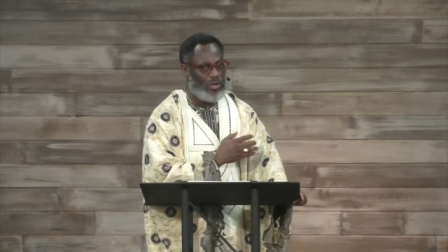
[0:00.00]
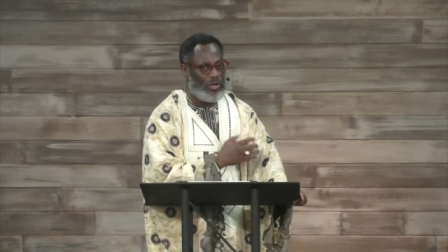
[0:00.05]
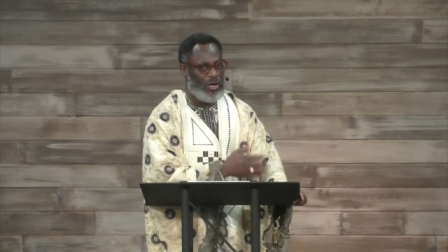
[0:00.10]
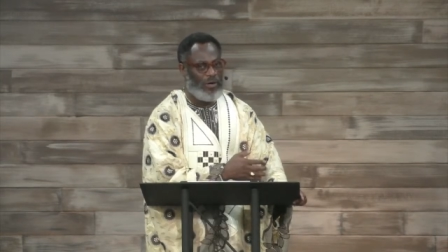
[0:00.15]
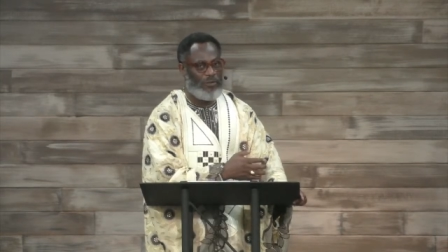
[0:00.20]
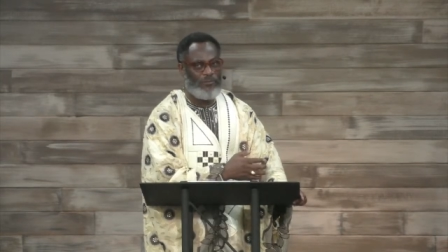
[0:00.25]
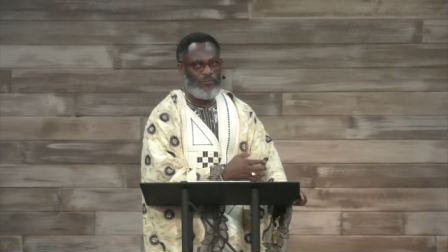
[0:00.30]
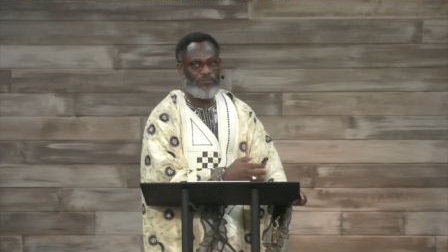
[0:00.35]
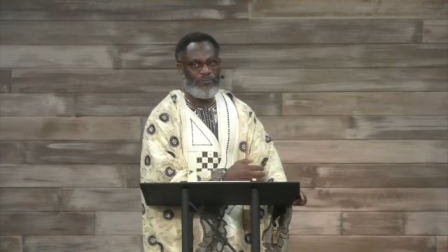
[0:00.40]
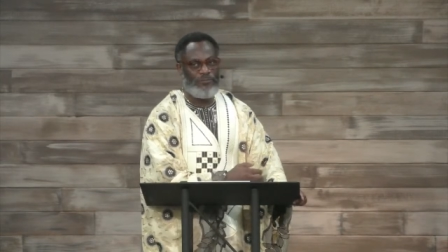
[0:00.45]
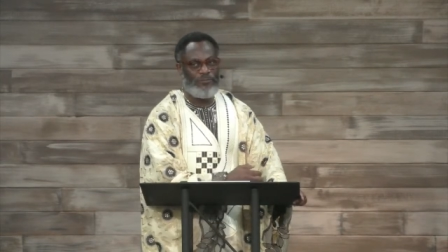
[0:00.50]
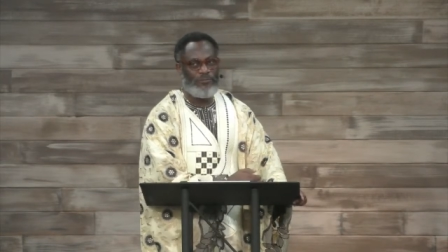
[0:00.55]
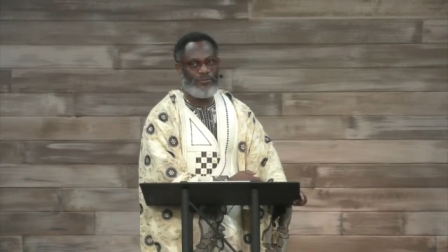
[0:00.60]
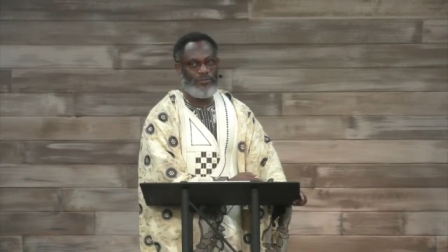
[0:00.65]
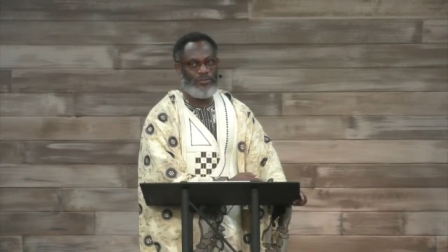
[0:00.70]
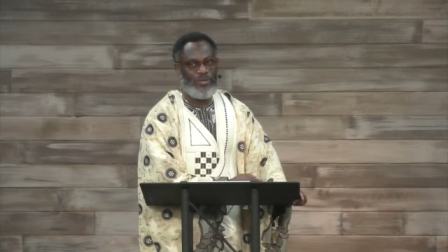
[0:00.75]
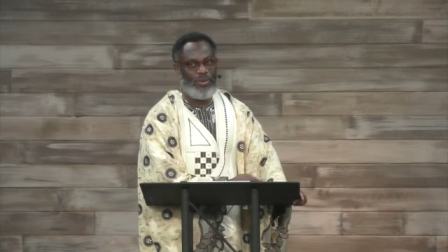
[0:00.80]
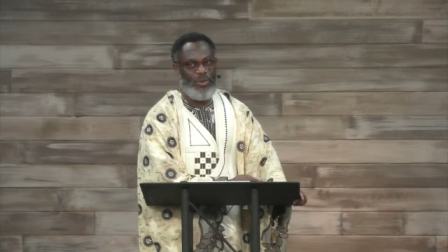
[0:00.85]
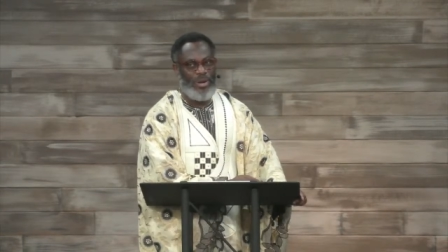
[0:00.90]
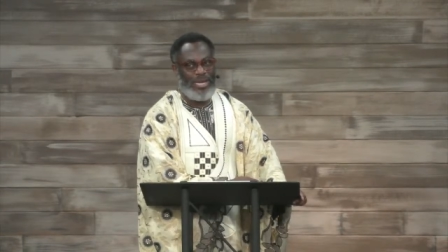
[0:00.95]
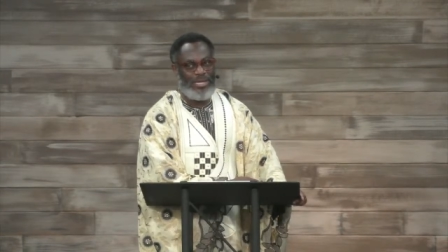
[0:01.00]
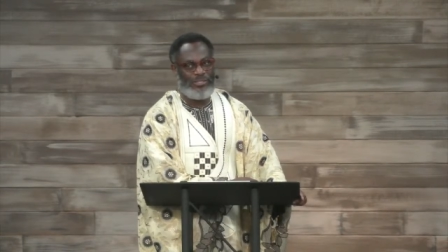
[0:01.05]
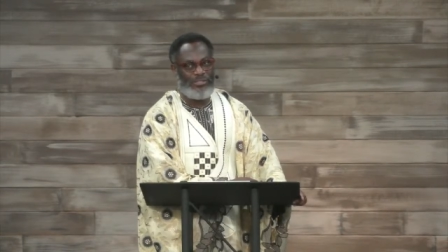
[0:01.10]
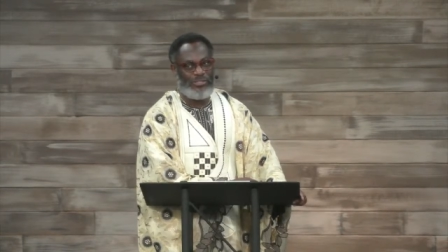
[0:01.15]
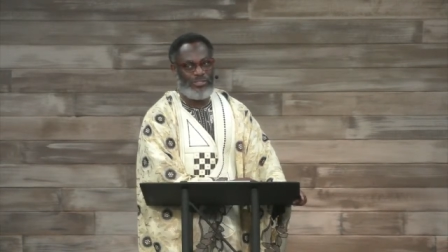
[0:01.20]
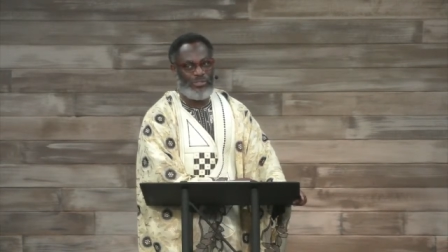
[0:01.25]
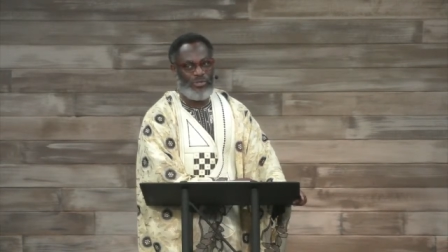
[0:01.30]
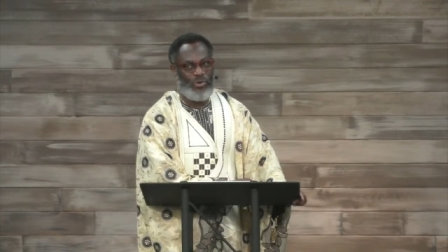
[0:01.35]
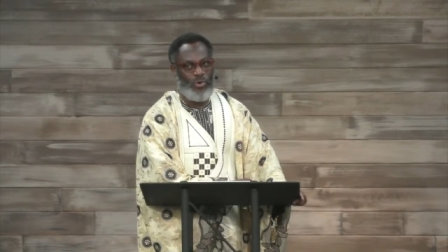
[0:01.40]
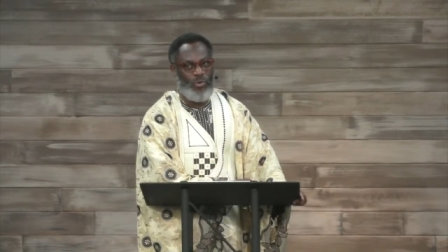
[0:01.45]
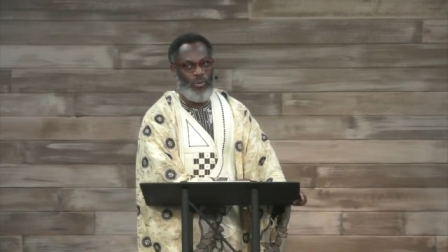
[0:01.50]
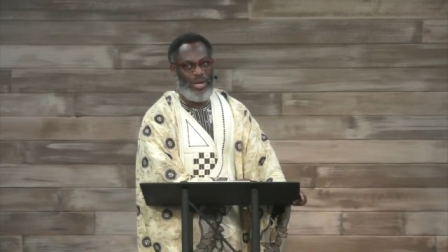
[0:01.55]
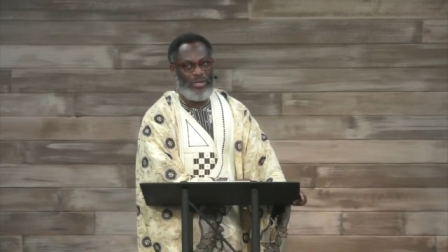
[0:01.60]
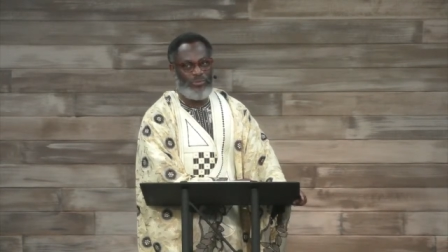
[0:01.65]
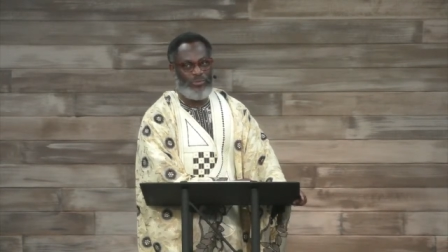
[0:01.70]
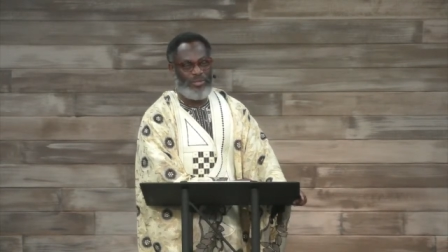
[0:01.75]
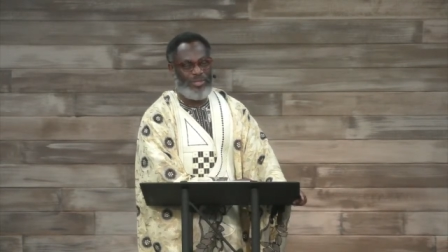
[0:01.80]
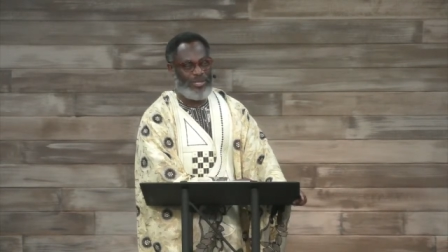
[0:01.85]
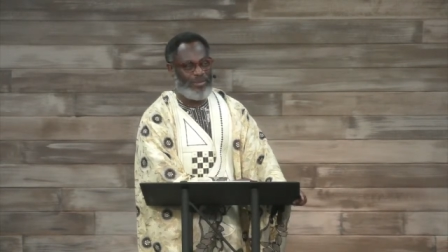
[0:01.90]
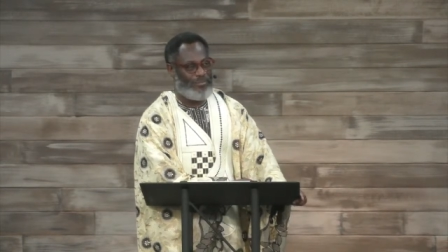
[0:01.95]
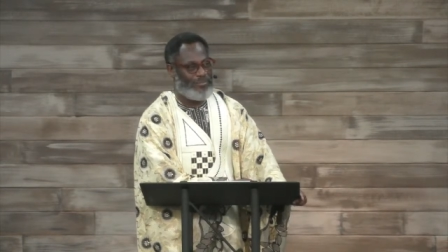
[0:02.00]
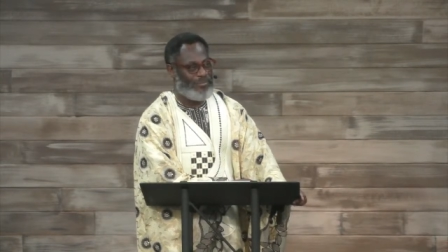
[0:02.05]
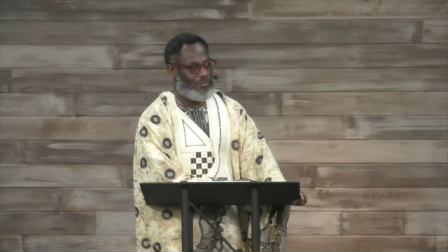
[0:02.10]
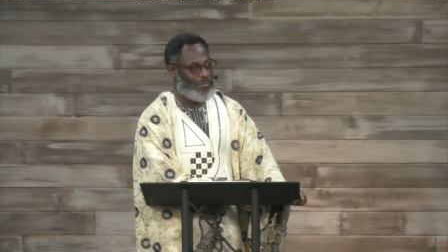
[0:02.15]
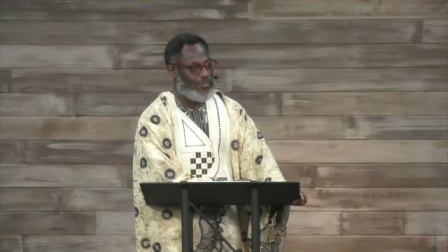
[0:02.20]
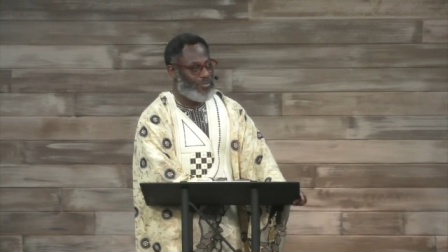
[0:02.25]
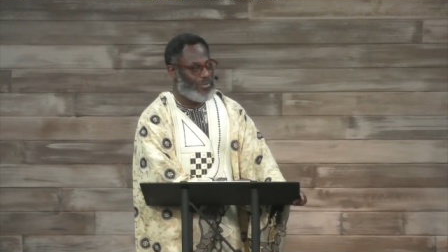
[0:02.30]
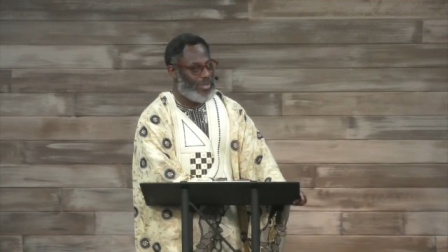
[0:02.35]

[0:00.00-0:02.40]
of the ones who went with them.